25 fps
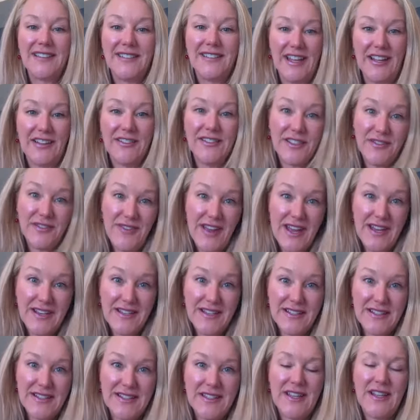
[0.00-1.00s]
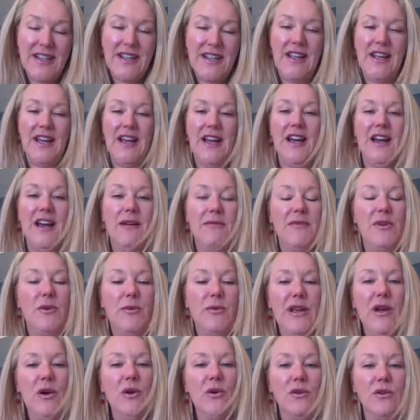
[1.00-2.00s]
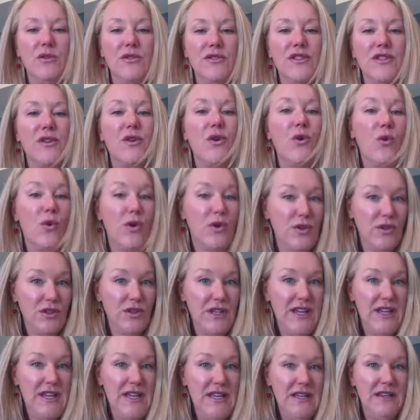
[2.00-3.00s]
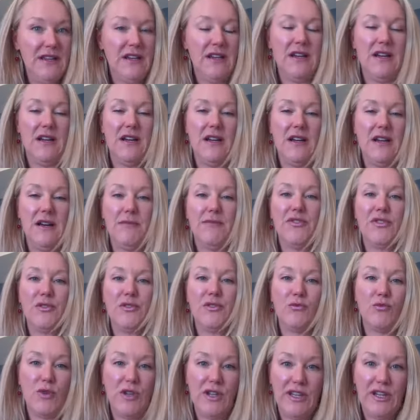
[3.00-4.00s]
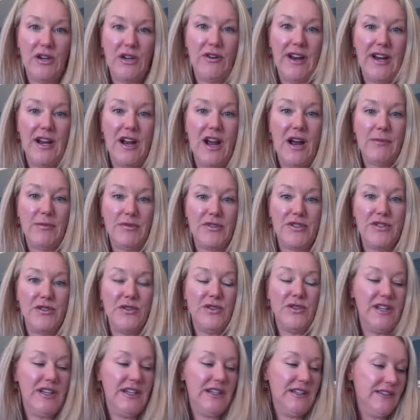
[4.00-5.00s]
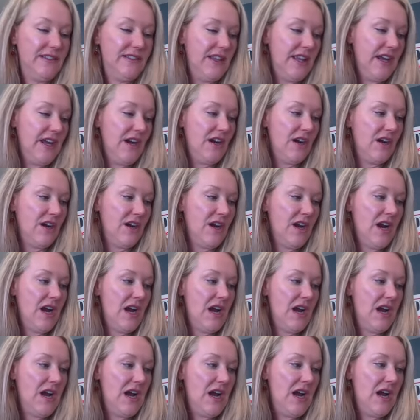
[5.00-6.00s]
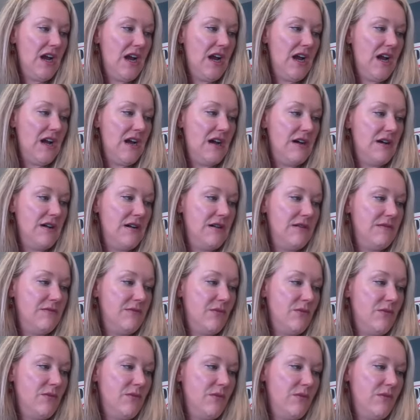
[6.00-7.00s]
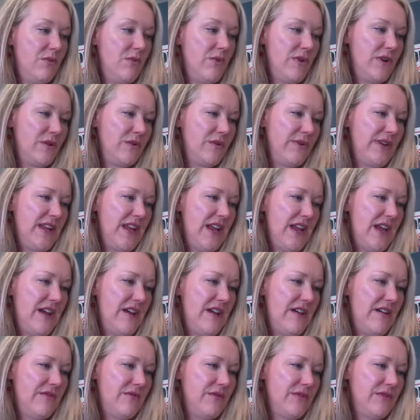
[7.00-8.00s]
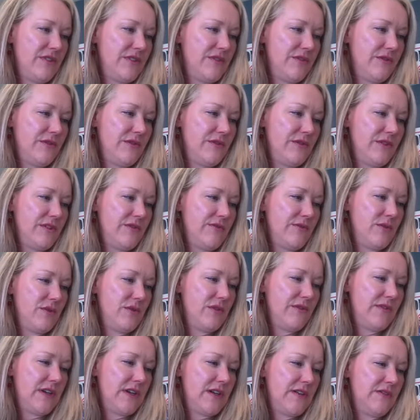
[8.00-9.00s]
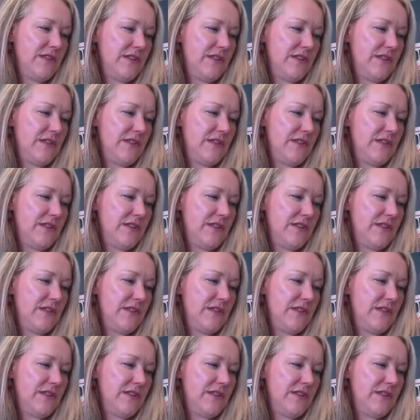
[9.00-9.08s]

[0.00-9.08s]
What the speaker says: sales event that we hold quarterly. Some really great opportunities there. What do we have? 1, 2, 3, 4, 5.